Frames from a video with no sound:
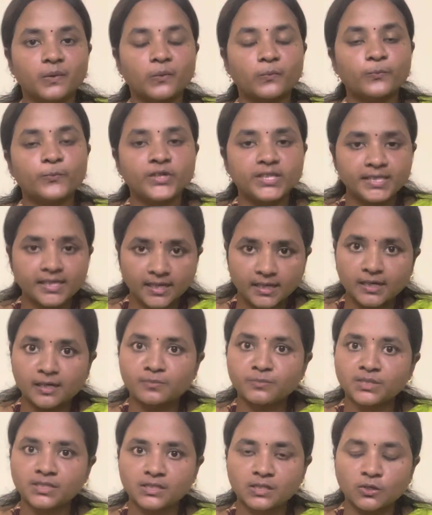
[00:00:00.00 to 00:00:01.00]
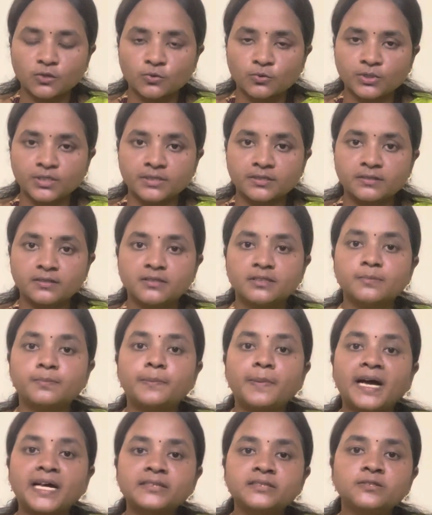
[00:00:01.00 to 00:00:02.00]
When the arm is loaded, the
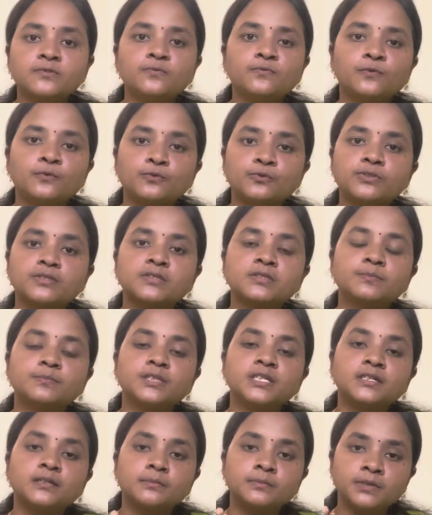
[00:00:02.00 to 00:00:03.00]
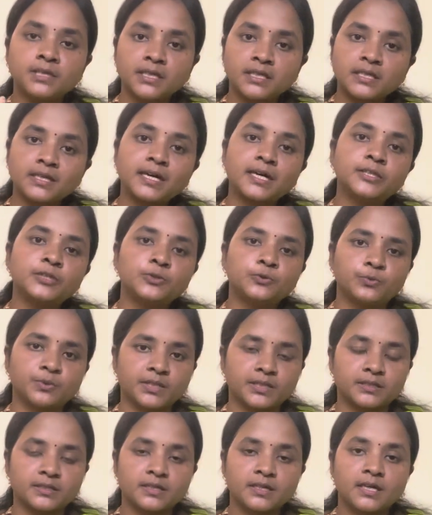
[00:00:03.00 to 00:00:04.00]
passive forces become
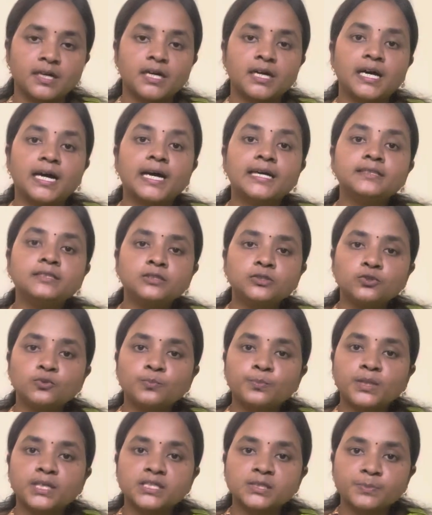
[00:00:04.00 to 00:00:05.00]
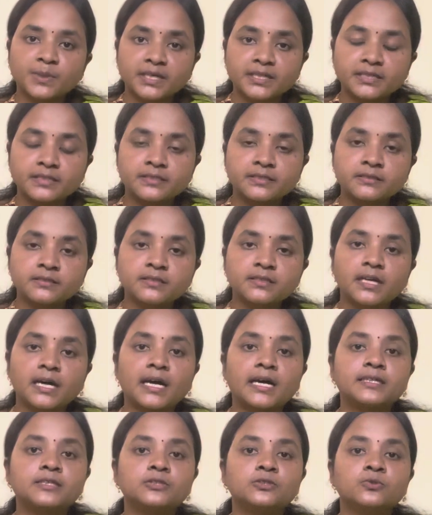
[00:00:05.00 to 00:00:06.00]
inadequate and the supraspinatus
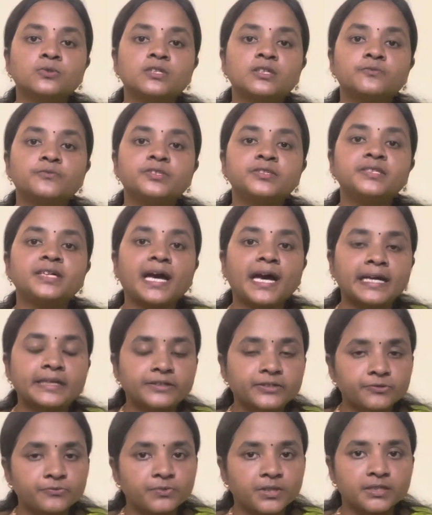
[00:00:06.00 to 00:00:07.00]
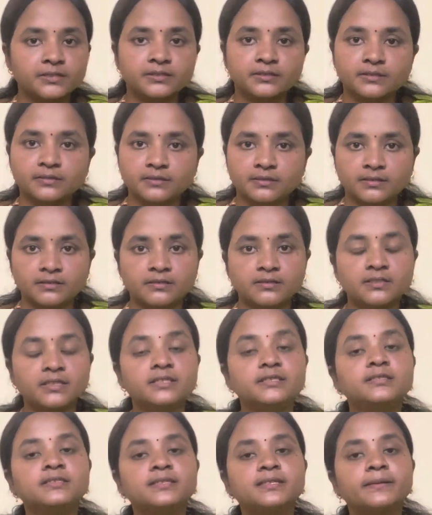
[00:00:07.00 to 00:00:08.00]
has to give its active assistance
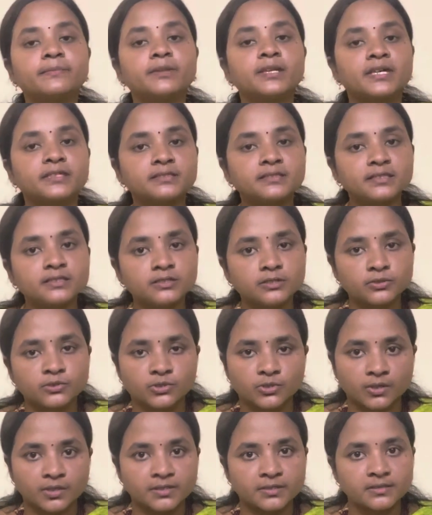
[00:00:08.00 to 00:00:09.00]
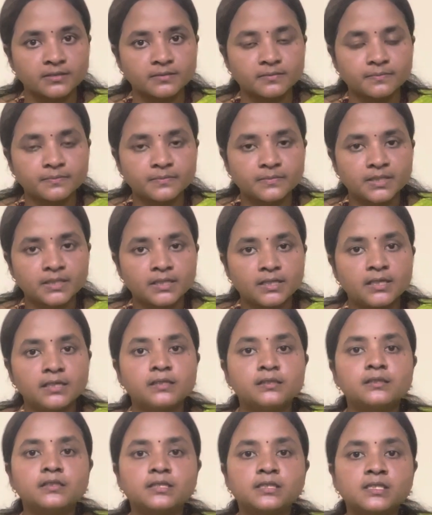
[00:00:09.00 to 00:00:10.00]
in stabilizing the joint.
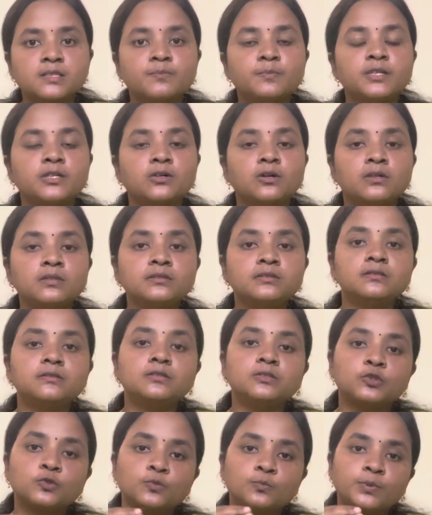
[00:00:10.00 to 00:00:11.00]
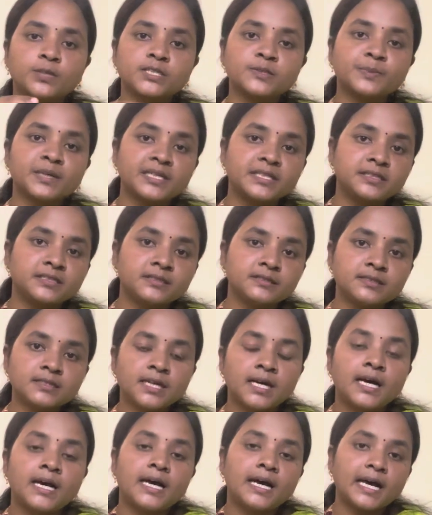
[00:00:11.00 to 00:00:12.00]
This is because the supraspinatus
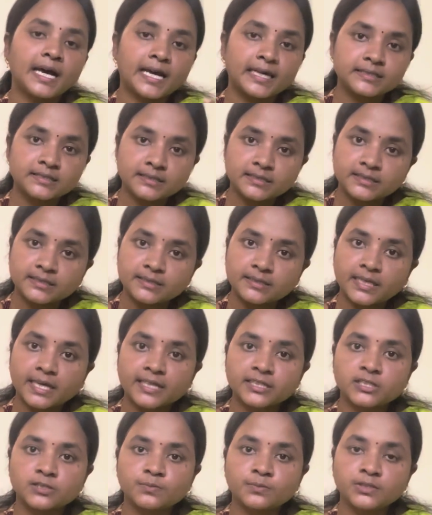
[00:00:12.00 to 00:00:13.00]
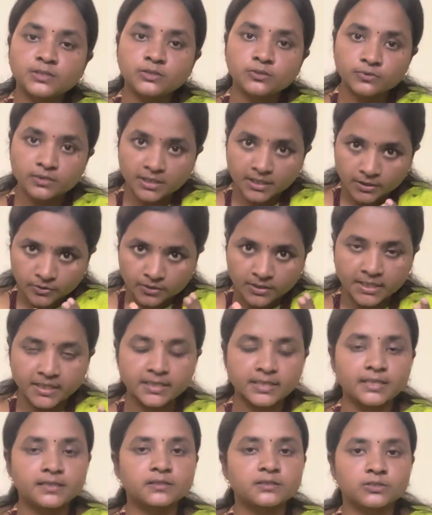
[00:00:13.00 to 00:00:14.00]
has its attachment to the
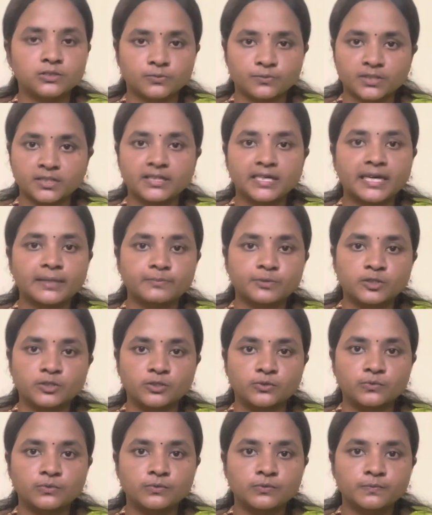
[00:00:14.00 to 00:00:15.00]
rotator interval capsule.